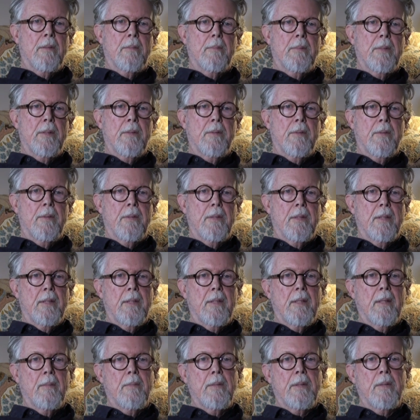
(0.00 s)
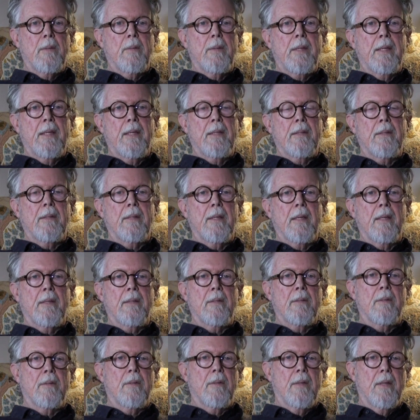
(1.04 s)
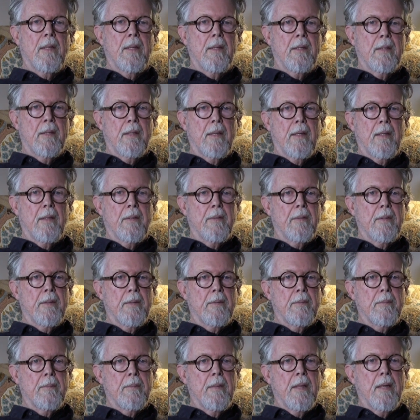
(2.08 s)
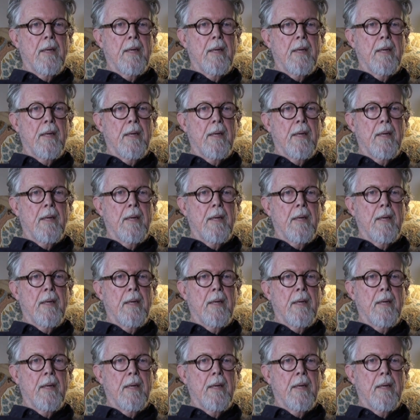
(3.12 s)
to both the WA and South Australian galleries.